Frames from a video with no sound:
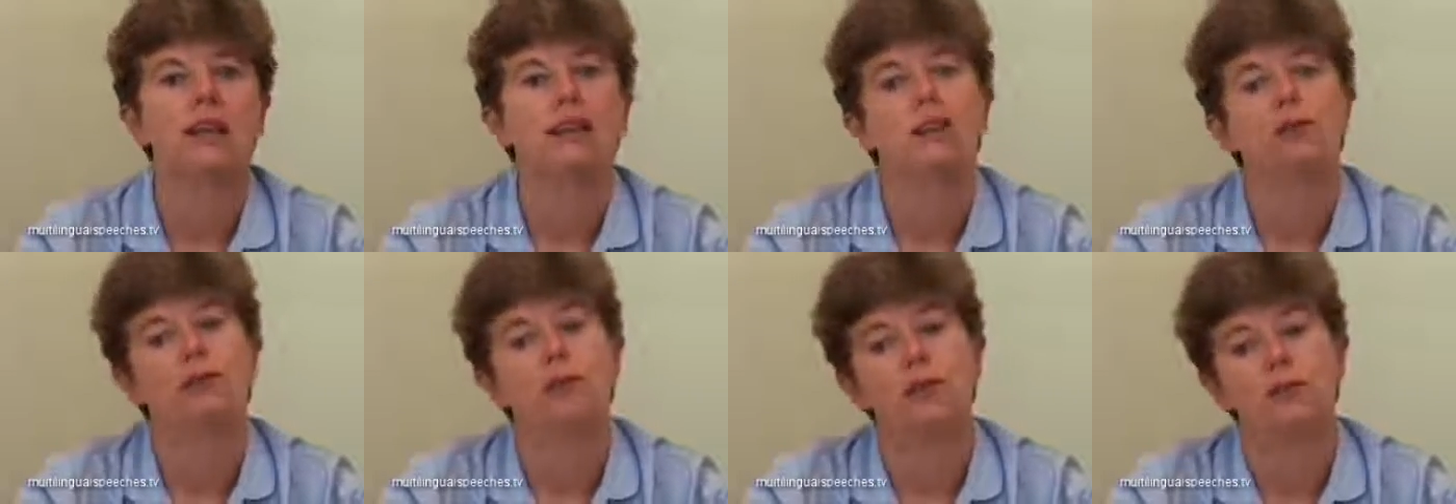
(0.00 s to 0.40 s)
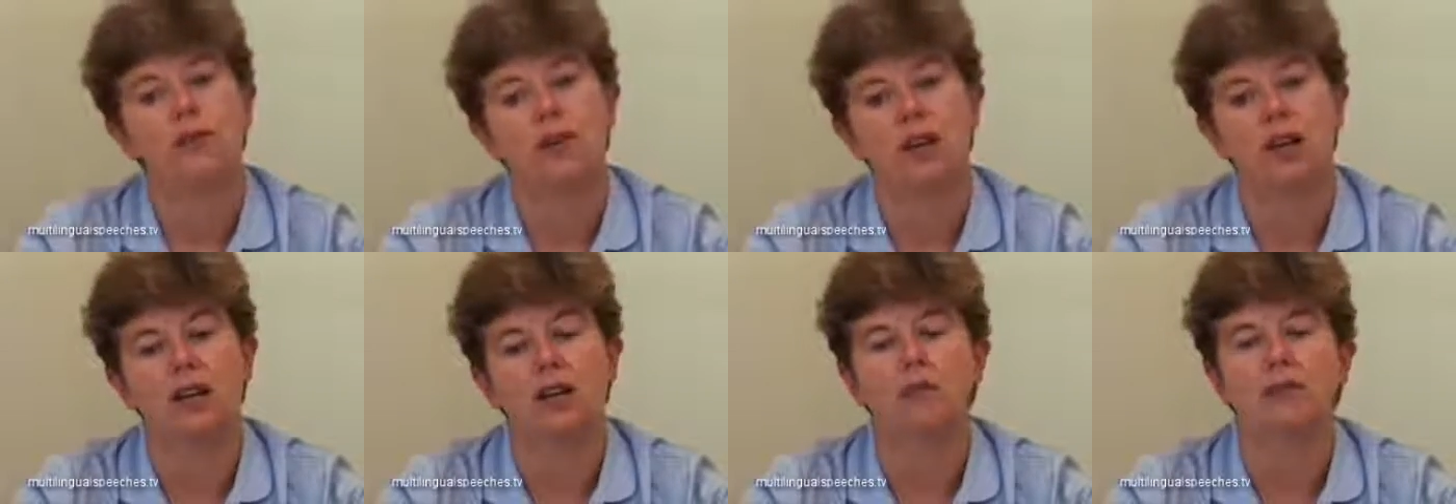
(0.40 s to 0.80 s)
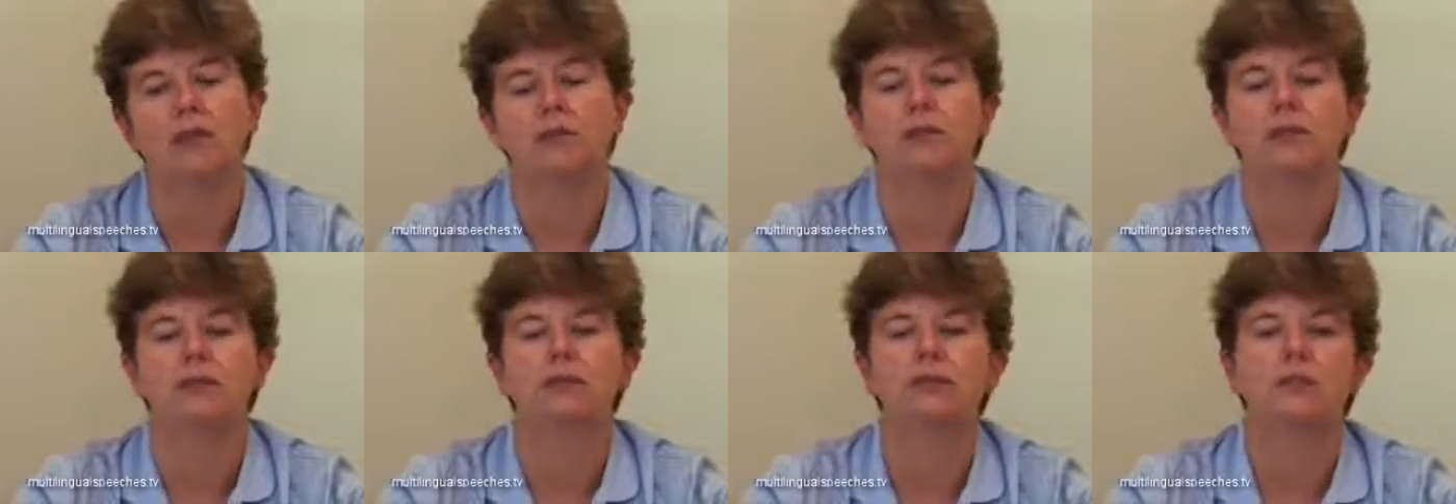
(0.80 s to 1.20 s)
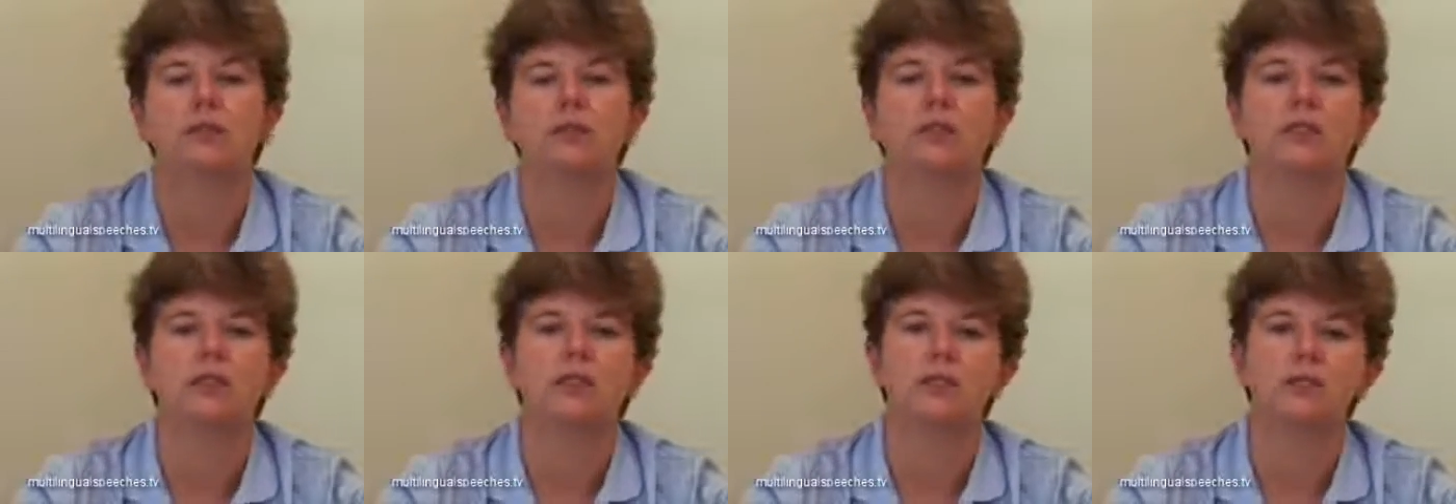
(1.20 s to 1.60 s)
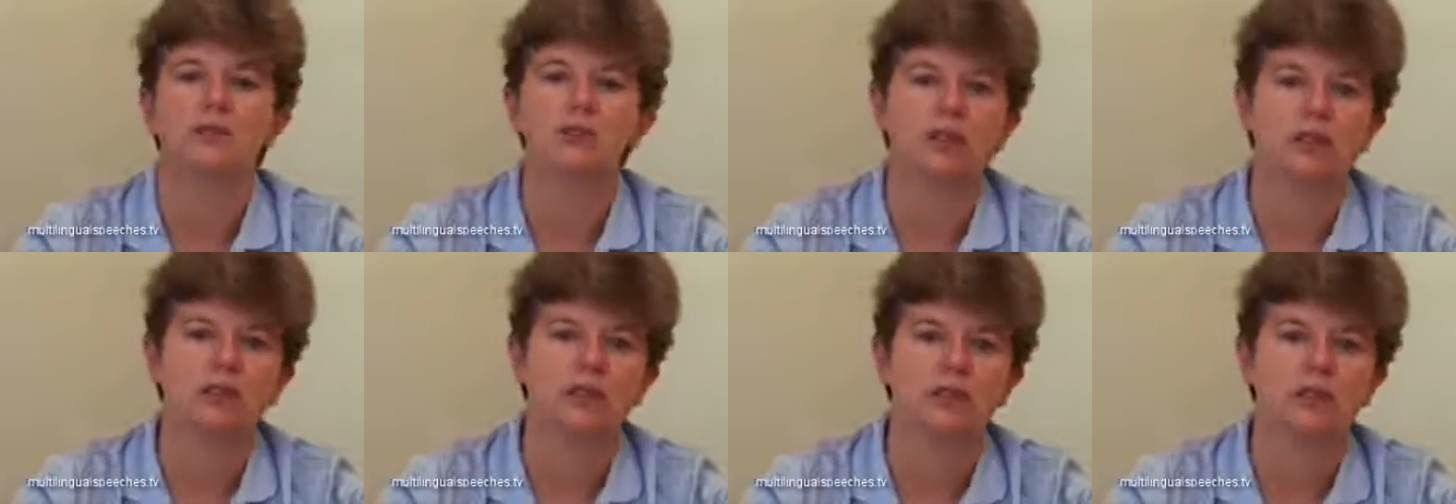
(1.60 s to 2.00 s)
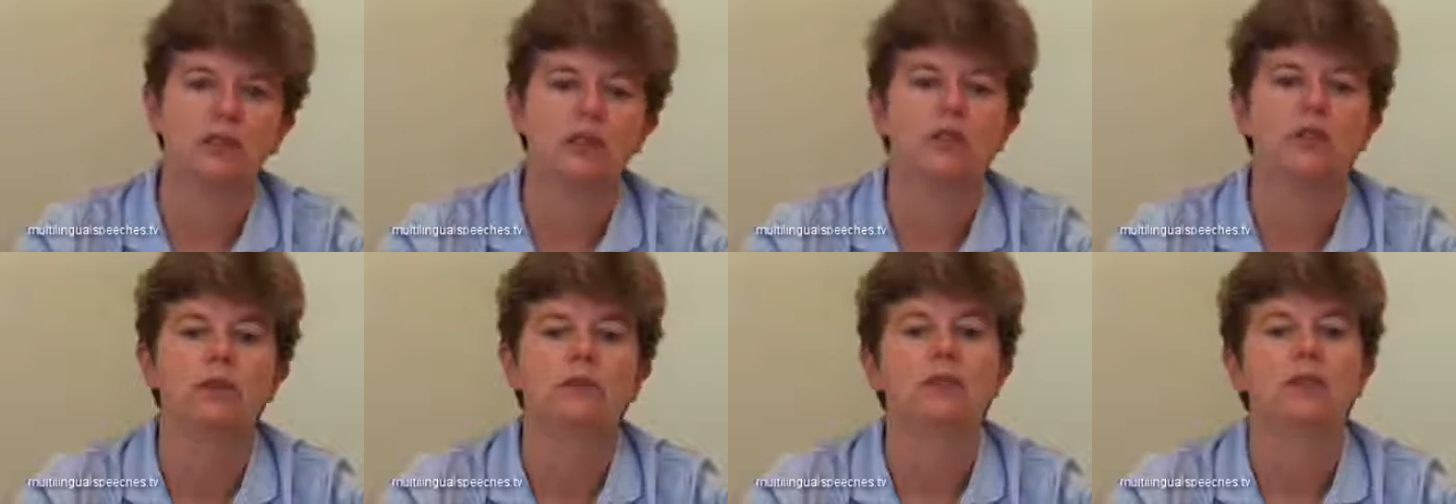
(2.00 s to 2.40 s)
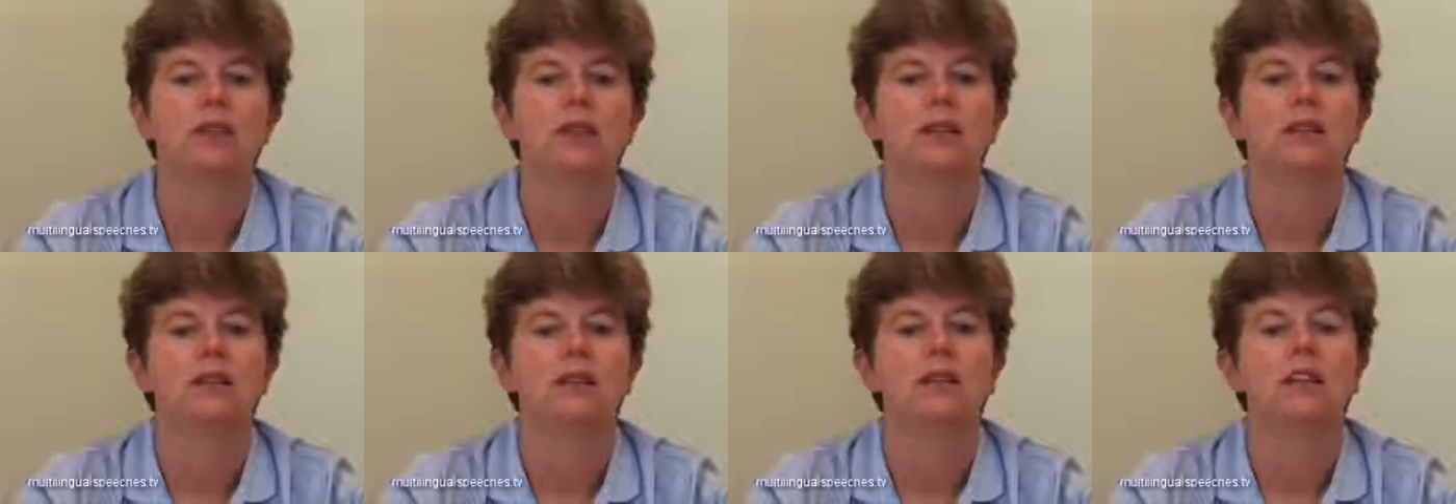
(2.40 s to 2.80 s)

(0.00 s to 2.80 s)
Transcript: And if you dry up the rivers and you divert them,